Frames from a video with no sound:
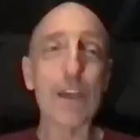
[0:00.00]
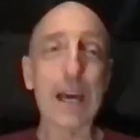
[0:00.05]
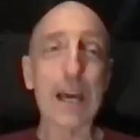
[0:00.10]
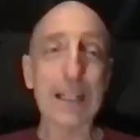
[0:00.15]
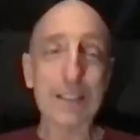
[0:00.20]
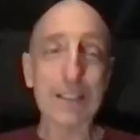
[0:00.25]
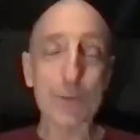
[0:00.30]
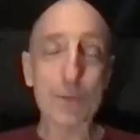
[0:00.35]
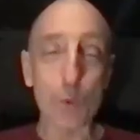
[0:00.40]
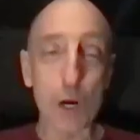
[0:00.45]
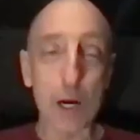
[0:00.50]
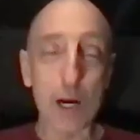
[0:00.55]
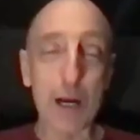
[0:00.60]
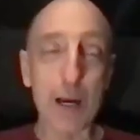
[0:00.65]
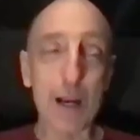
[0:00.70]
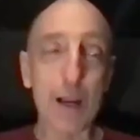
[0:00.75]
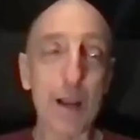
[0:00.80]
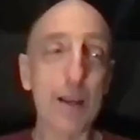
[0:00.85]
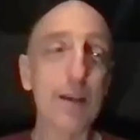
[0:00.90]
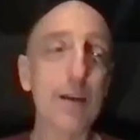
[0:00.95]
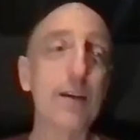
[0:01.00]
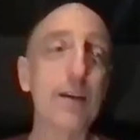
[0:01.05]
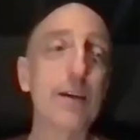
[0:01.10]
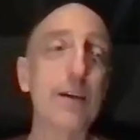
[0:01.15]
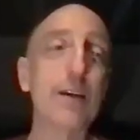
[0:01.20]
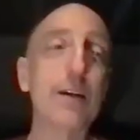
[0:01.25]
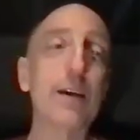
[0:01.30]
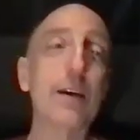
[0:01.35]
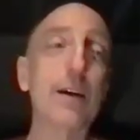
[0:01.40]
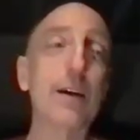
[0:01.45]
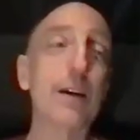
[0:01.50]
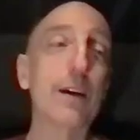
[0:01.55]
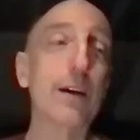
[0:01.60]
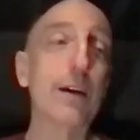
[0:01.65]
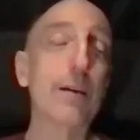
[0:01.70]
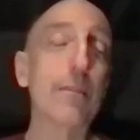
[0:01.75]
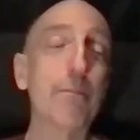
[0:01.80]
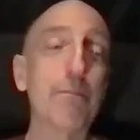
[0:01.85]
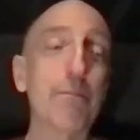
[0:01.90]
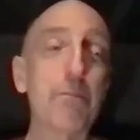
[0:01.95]
that's why
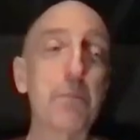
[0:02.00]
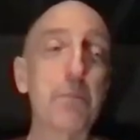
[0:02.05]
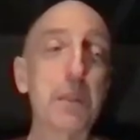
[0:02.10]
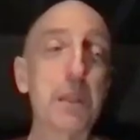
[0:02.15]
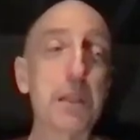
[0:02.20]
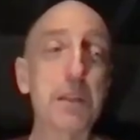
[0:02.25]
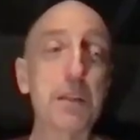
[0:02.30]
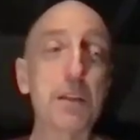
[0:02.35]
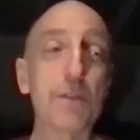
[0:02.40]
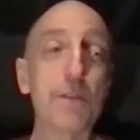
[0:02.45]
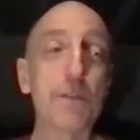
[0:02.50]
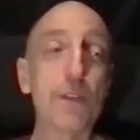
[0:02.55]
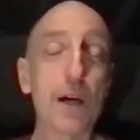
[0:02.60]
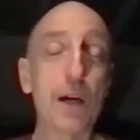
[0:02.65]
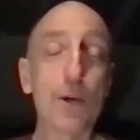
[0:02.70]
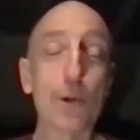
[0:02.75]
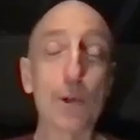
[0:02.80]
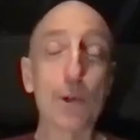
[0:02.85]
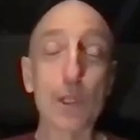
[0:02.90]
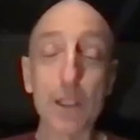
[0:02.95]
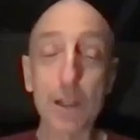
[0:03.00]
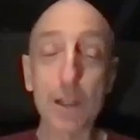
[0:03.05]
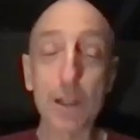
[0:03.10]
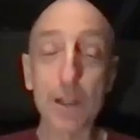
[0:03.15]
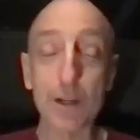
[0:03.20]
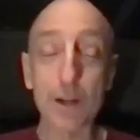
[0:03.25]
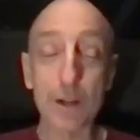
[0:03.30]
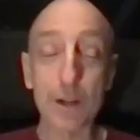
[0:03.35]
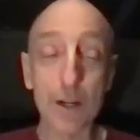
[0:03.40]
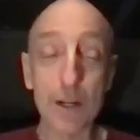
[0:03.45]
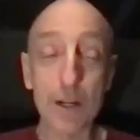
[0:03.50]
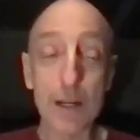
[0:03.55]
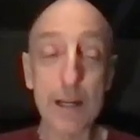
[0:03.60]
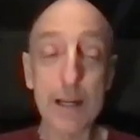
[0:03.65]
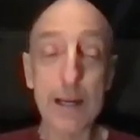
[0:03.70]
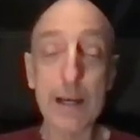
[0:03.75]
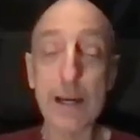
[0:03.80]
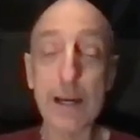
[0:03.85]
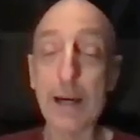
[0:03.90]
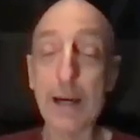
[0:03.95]
um, the following year,
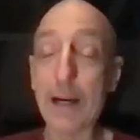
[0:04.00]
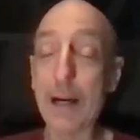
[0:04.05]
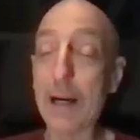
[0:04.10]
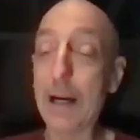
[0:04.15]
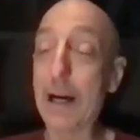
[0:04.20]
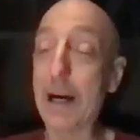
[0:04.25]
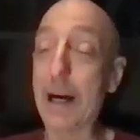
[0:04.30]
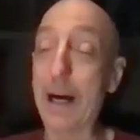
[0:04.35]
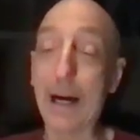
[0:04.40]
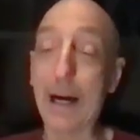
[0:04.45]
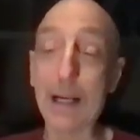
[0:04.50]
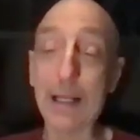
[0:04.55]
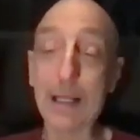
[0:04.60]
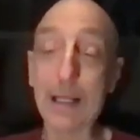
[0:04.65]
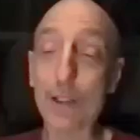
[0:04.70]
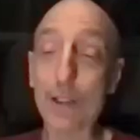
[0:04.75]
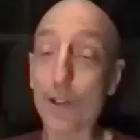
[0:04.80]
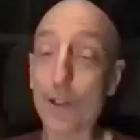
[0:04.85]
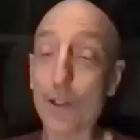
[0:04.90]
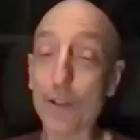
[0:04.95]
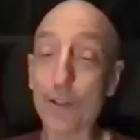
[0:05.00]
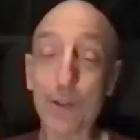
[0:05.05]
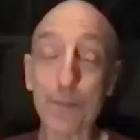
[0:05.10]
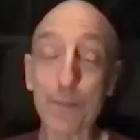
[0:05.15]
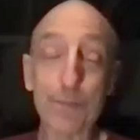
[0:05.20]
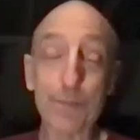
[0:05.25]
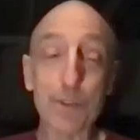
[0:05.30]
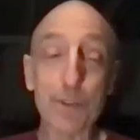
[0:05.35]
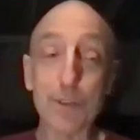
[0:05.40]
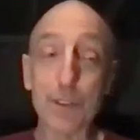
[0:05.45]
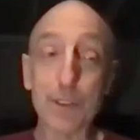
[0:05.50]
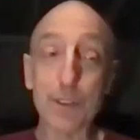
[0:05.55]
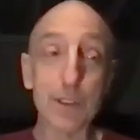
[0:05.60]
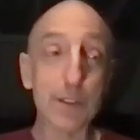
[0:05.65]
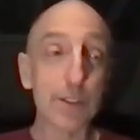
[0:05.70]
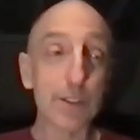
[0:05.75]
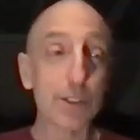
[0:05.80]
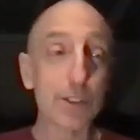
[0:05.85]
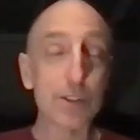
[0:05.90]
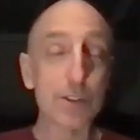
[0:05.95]
I get called up to
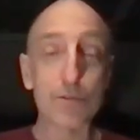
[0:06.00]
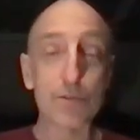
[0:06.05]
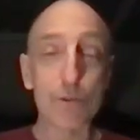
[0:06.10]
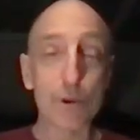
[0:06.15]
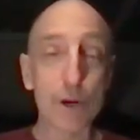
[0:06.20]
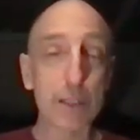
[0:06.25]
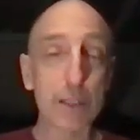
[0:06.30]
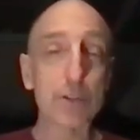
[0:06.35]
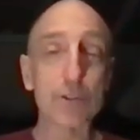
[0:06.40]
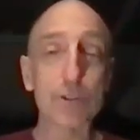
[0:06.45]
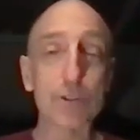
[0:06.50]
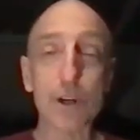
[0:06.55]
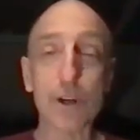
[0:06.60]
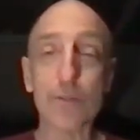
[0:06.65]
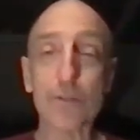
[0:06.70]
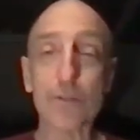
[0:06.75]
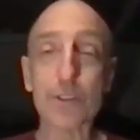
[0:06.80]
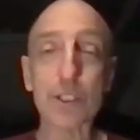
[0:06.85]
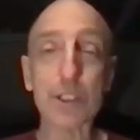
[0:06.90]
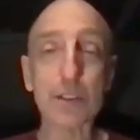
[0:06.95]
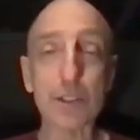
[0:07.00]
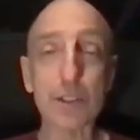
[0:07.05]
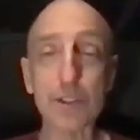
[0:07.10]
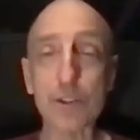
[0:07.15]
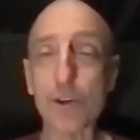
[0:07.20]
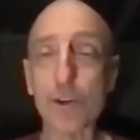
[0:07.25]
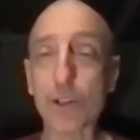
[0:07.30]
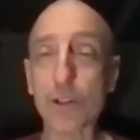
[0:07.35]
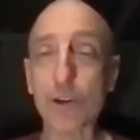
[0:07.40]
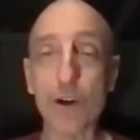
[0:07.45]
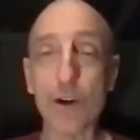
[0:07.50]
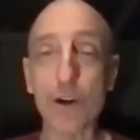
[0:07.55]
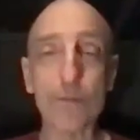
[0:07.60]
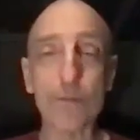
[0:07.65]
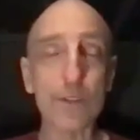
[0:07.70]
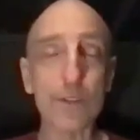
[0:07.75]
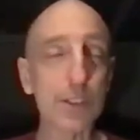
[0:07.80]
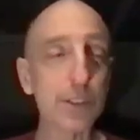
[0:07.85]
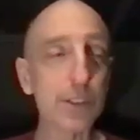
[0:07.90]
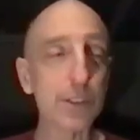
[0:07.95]
the assistant director's office at the New York
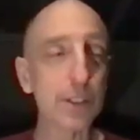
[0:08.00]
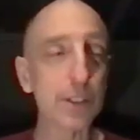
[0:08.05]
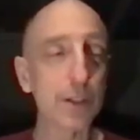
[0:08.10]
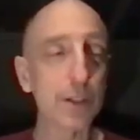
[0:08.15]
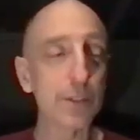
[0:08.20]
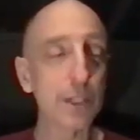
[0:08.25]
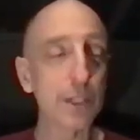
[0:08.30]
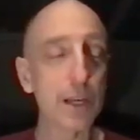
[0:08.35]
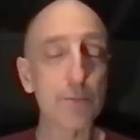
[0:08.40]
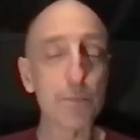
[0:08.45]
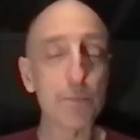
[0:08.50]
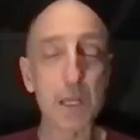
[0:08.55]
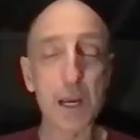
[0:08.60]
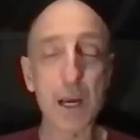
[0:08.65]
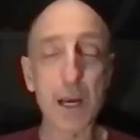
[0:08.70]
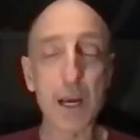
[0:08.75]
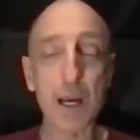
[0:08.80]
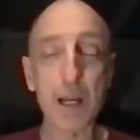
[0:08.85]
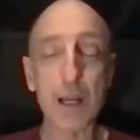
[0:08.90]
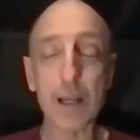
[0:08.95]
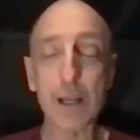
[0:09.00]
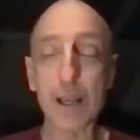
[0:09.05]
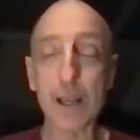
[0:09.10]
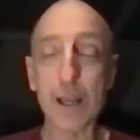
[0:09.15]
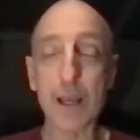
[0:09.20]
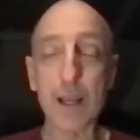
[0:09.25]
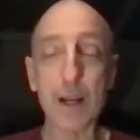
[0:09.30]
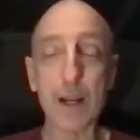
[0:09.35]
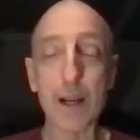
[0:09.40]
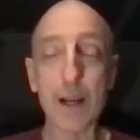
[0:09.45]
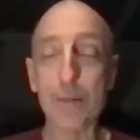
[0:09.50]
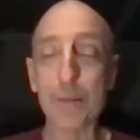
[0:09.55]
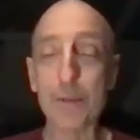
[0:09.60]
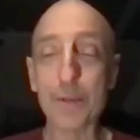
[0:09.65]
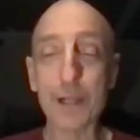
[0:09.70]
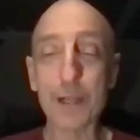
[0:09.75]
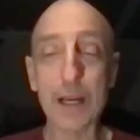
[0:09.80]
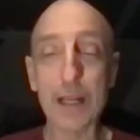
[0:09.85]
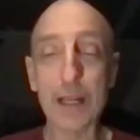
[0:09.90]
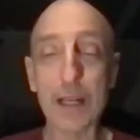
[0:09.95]
office of the FBI, and
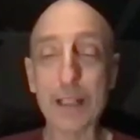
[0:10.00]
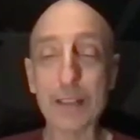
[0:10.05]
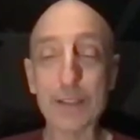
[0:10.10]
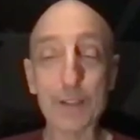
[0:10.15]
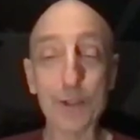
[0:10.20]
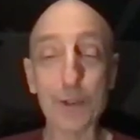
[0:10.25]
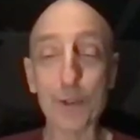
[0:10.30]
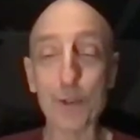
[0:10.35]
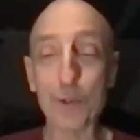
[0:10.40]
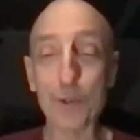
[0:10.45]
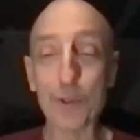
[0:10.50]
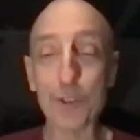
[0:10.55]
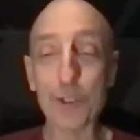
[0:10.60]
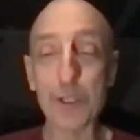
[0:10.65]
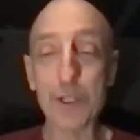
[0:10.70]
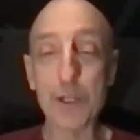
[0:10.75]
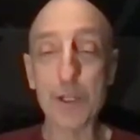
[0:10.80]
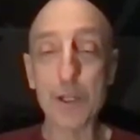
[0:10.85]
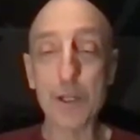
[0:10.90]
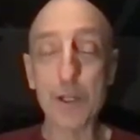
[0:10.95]
I get told